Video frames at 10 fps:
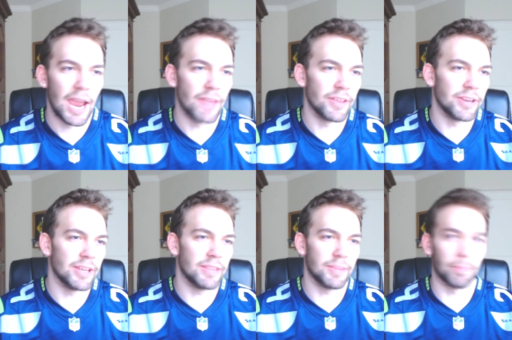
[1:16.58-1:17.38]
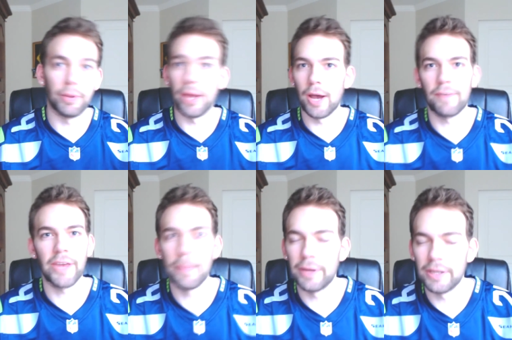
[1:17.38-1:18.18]
And then the playoff
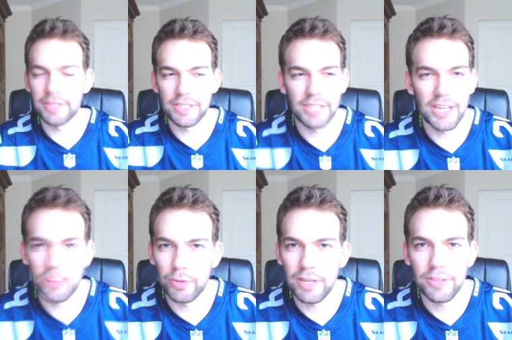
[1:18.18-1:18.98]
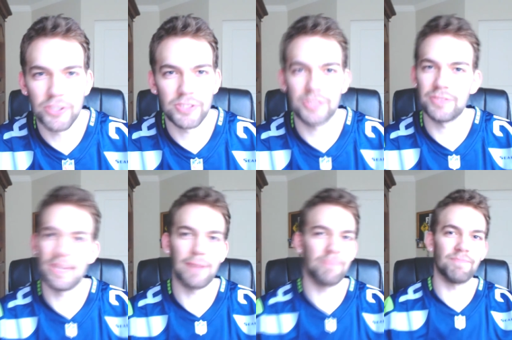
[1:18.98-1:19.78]
game against the Saints when he just
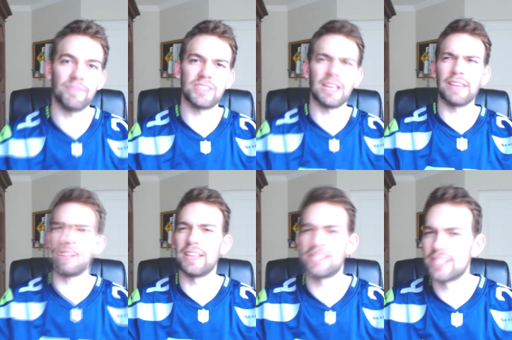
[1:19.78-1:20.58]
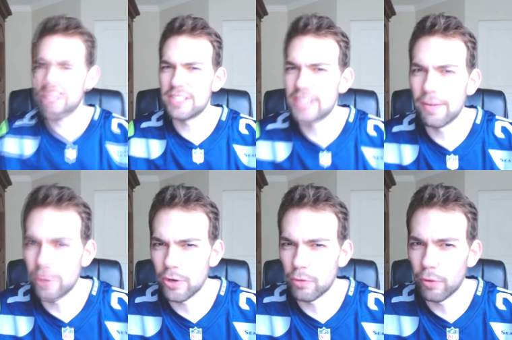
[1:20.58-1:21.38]
that
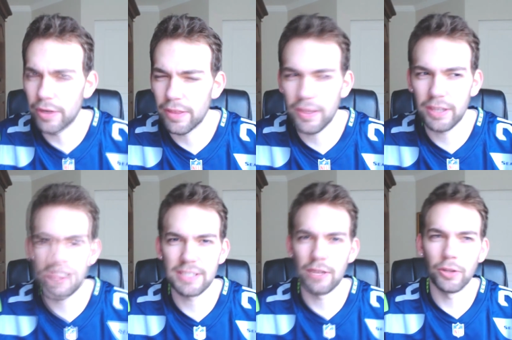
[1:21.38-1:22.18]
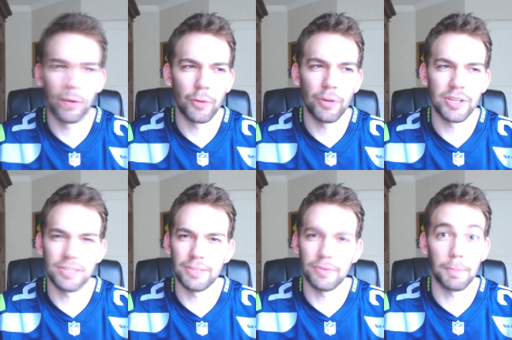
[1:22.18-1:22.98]
67-yard run, I think that's how long it
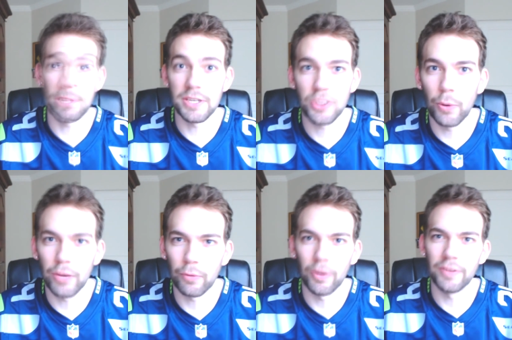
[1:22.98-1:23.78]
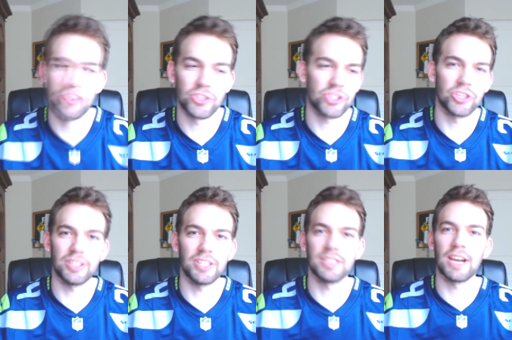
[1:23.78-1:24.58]
was, the beast quake run that just
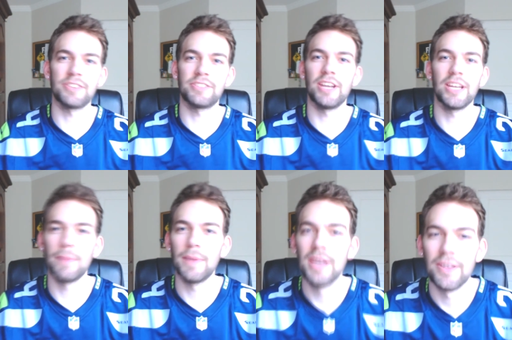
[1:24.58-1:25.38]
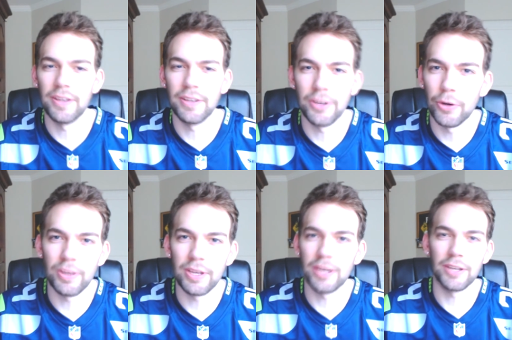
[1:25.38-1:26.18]
shook the entire stadium. That
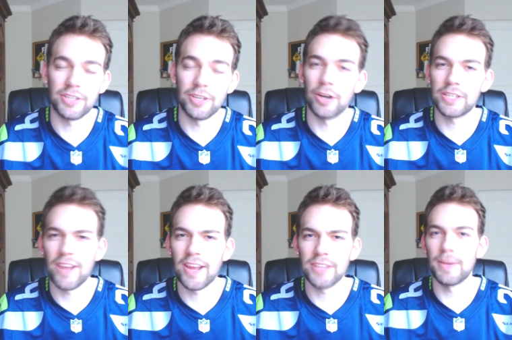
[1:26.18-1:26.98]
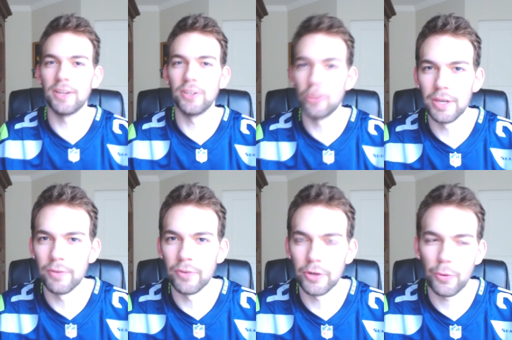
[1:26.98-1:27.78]
we Seahawks fans made a little bit
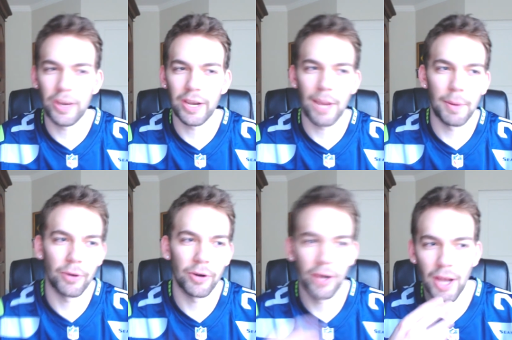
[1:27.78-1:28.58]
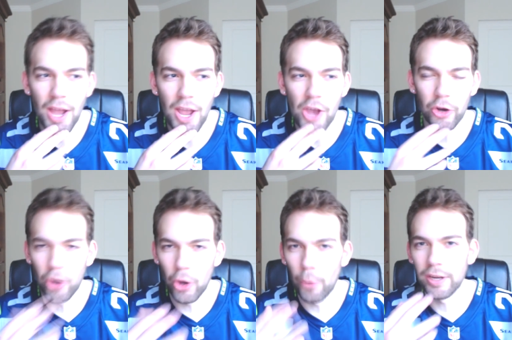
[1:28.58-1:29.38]
of an earthquake. I remember
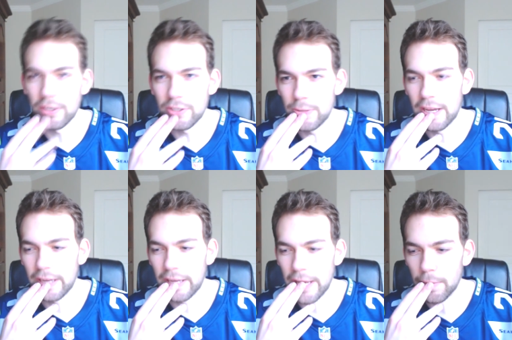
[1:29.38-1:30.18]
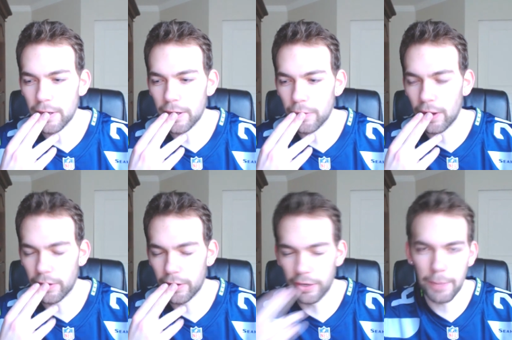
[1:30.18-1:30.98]
going to that game, the
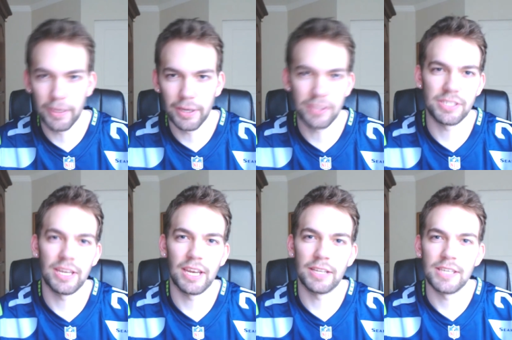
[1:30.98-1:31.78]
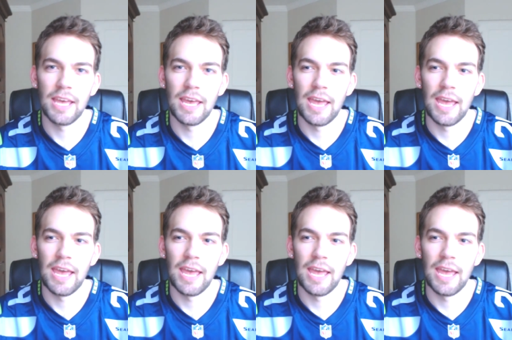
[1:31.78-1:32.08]
wild card game against the Saints.